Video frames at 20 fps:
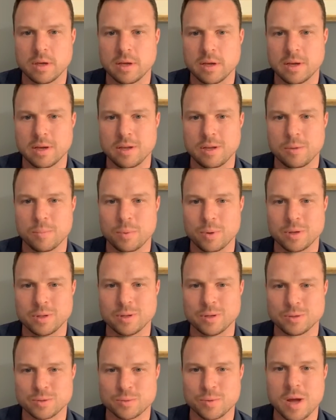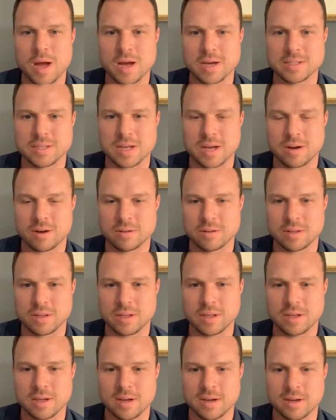you're putting those rags out on the
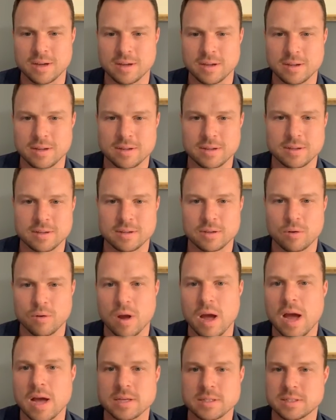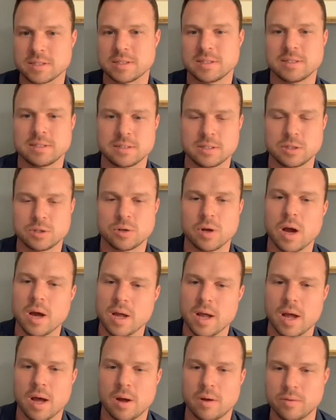uh, grass to dry
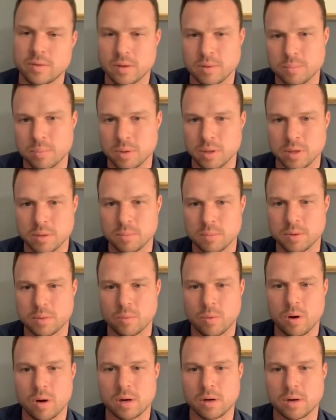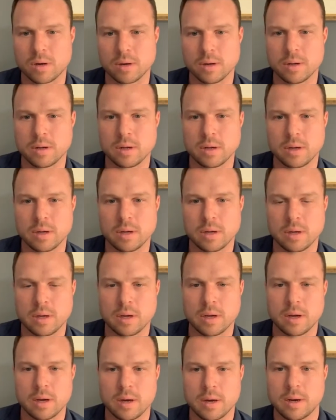out, and then putting them in water.
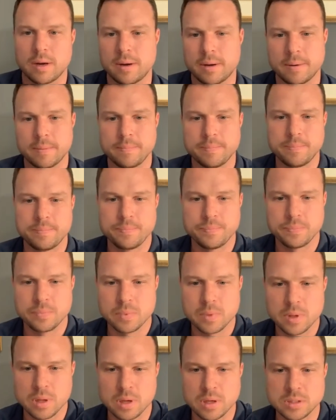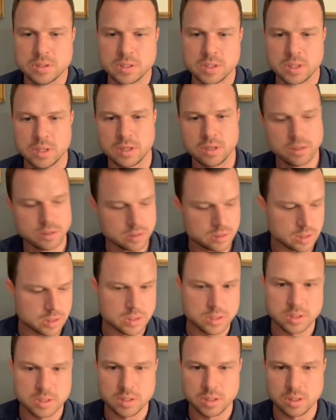Um, let's see
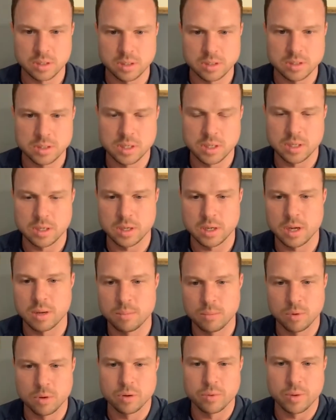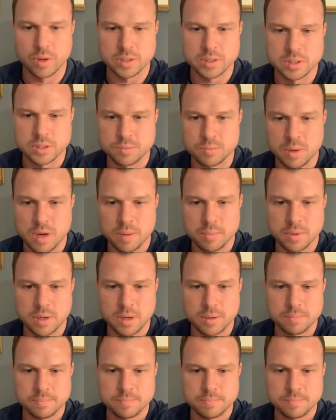let's uh, let's get in. I got more questions popping up.